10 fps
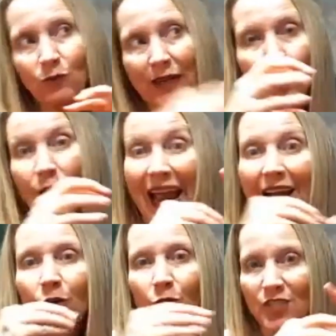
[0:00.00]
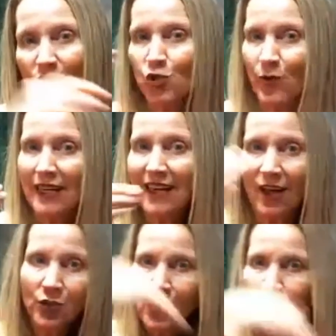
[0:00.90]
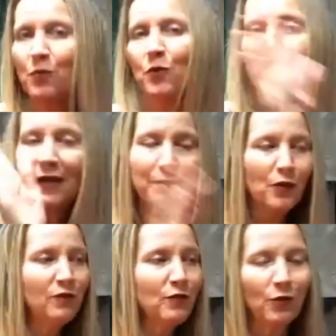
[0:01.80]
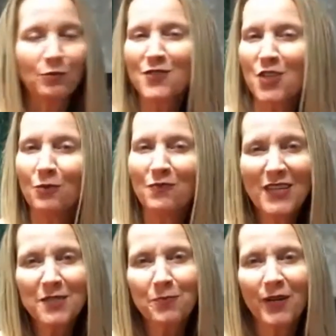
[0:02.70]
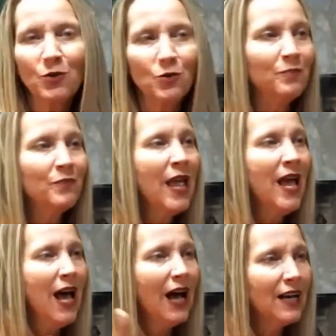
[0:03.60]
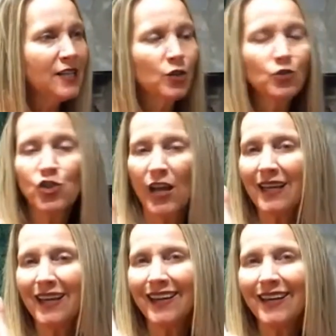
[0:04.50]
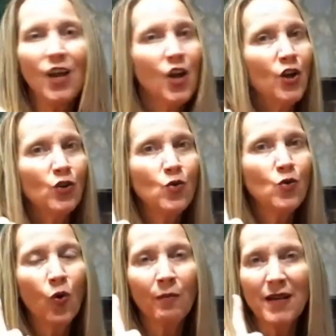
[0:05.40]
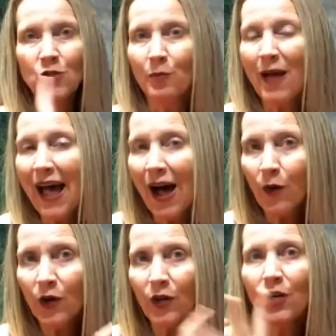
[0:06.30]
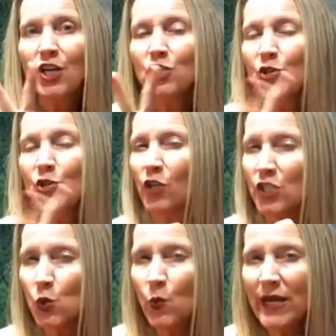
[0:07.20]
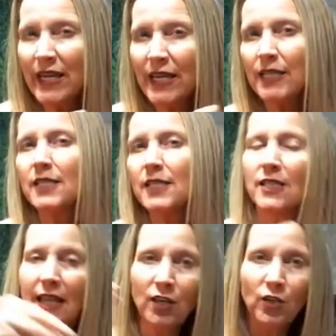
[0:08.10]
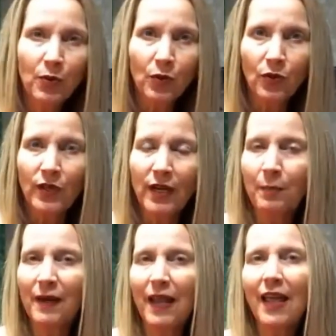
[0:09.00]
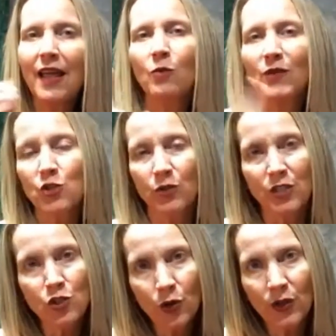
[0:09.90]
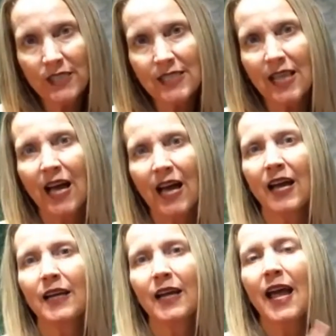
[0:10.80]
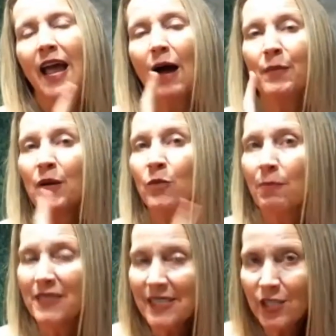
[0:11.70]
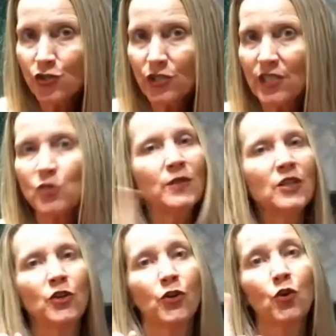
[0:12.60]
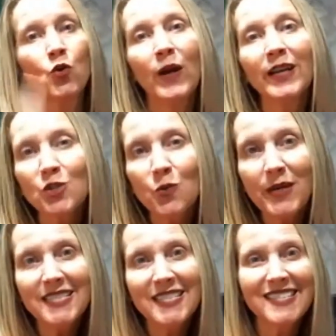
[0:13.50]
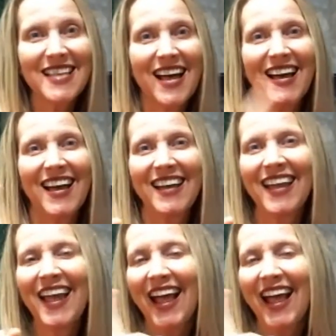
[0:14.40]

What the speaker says: rectal angle to straighten out so that poop can move through. So it's pretty cool. So checking your muscle power. Do you have good squeeze? Can you pull it up and in? What's your endurance like? How many repetitions? What are your quick squeezes like?